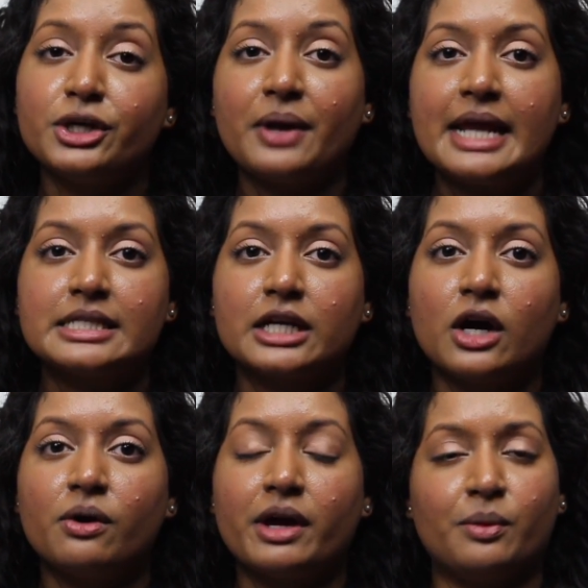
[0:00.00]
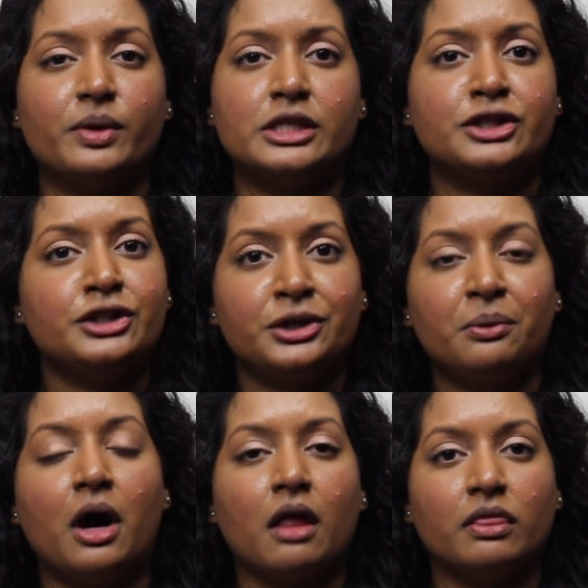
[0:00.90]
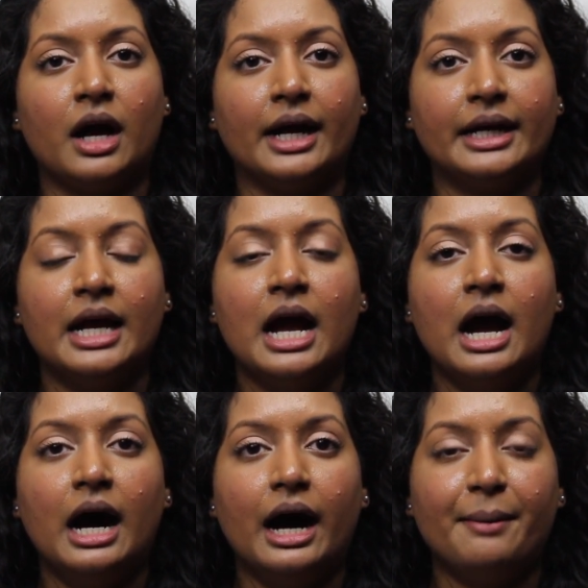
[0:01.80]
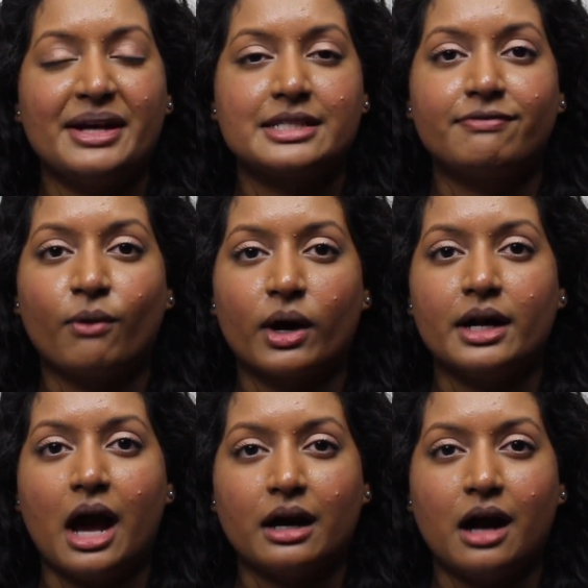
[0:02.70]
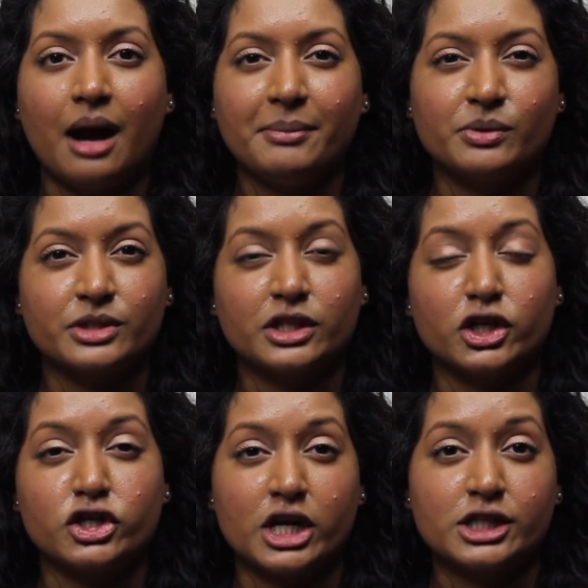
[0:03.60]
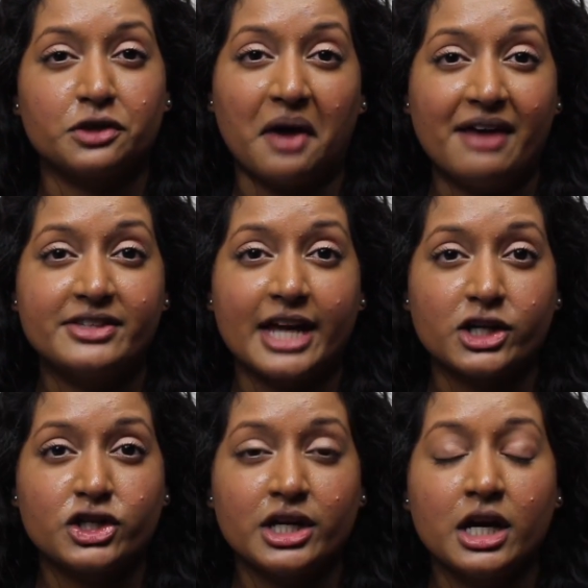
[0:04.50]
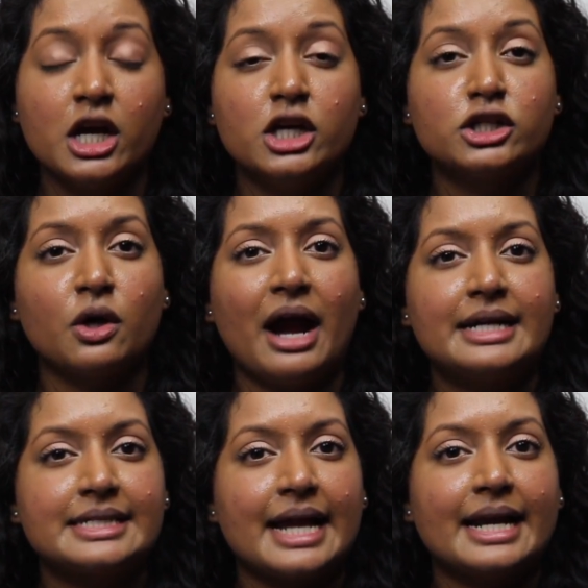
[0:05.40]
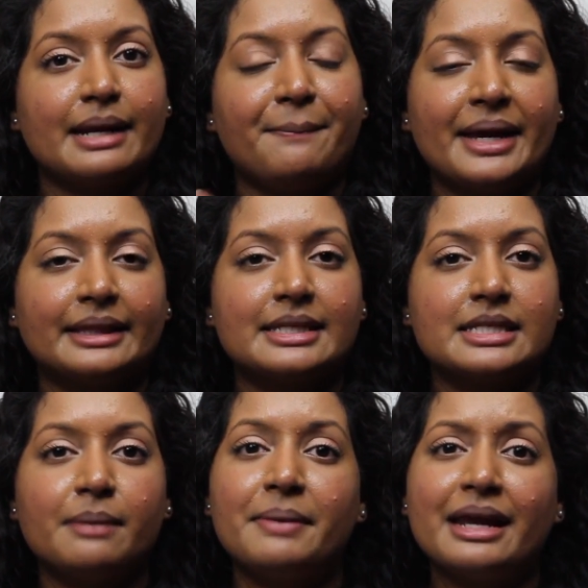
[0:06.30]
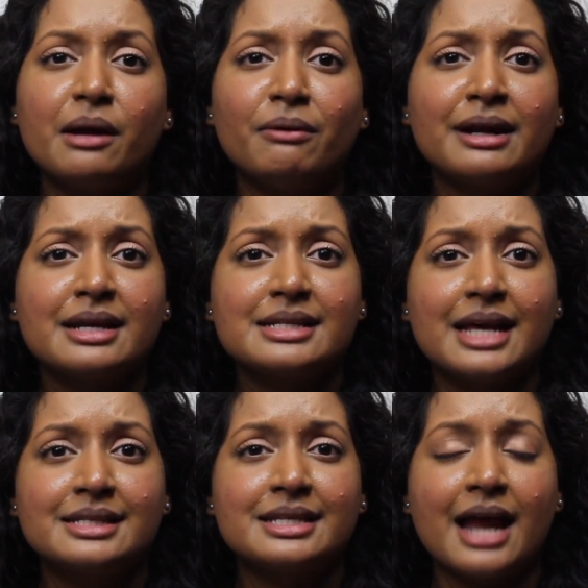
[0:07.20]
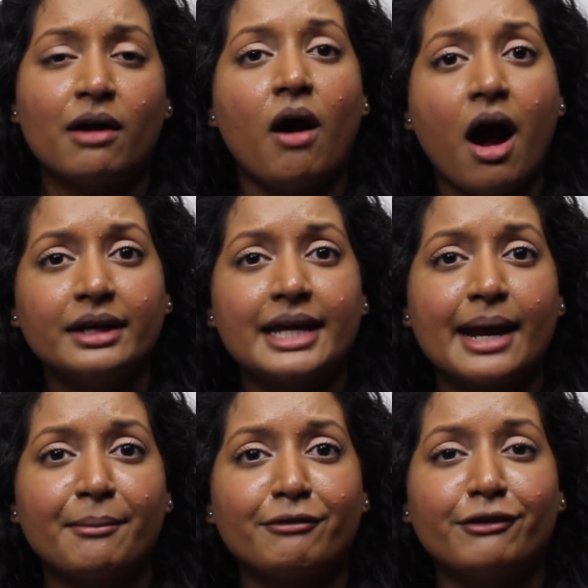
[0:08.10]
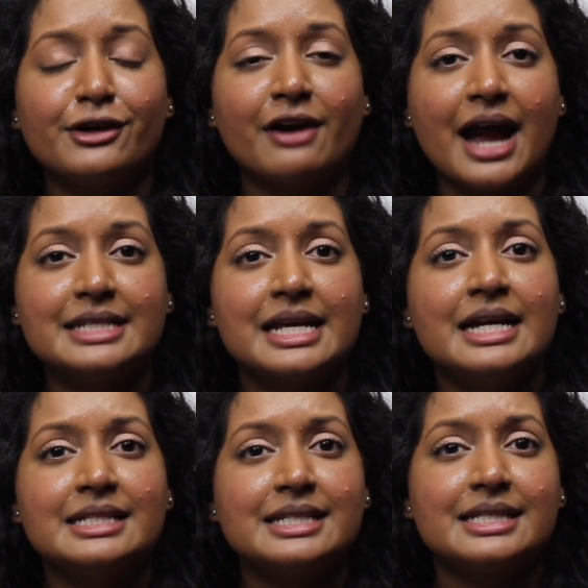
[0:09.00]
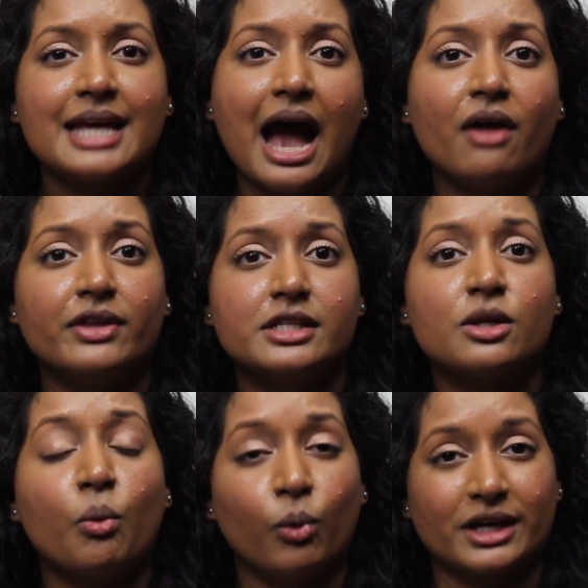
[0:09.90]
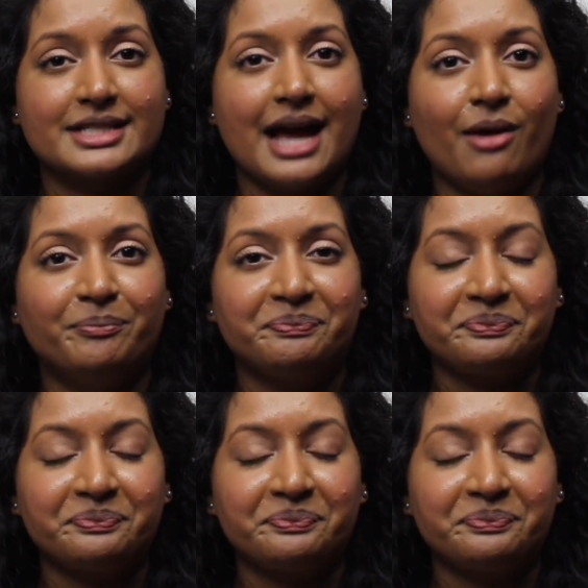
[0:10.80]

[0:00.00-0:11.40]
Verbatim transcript: two days ago, it was new online um, at Sephora.com. It was in their Just Arrived section. So I decided to pick this up and I wanted to test it out on camera for you guys to see how this works out